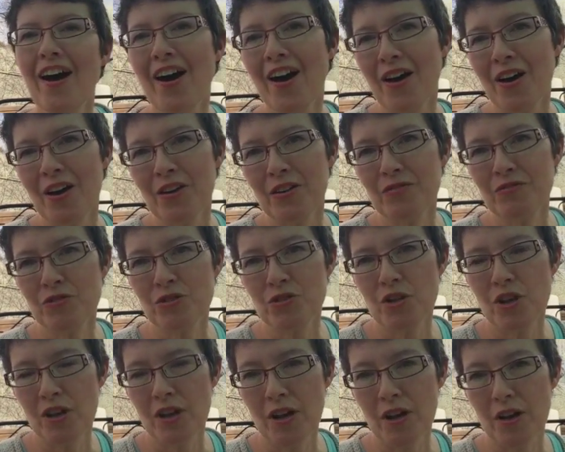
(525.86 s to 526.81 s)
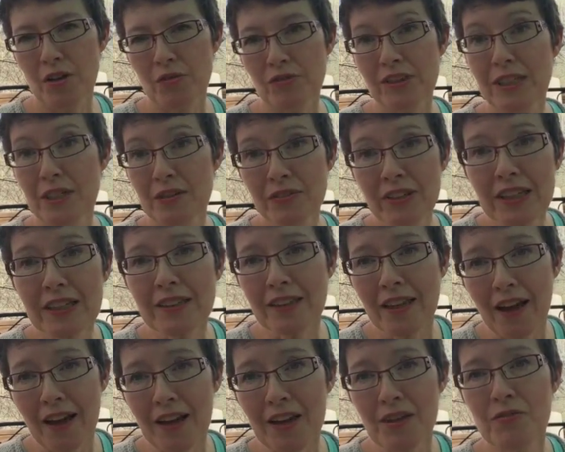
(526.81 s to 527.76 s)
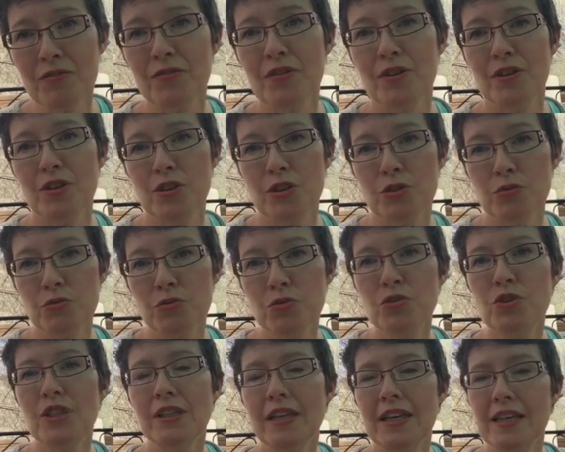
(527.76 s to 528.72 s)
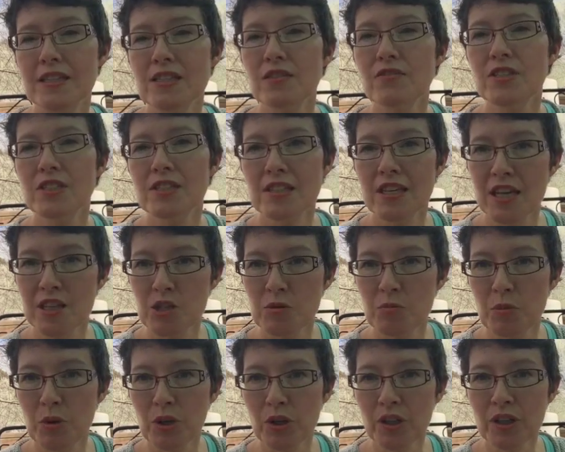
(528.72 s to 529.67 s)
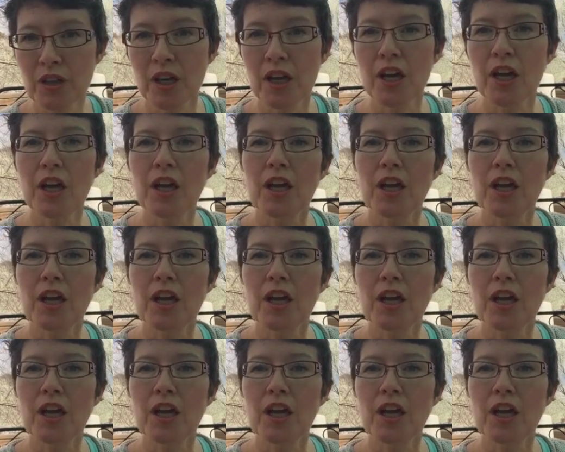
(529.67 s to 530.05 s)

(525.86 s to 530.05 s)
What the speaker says: of living life through the lens of a sketchbook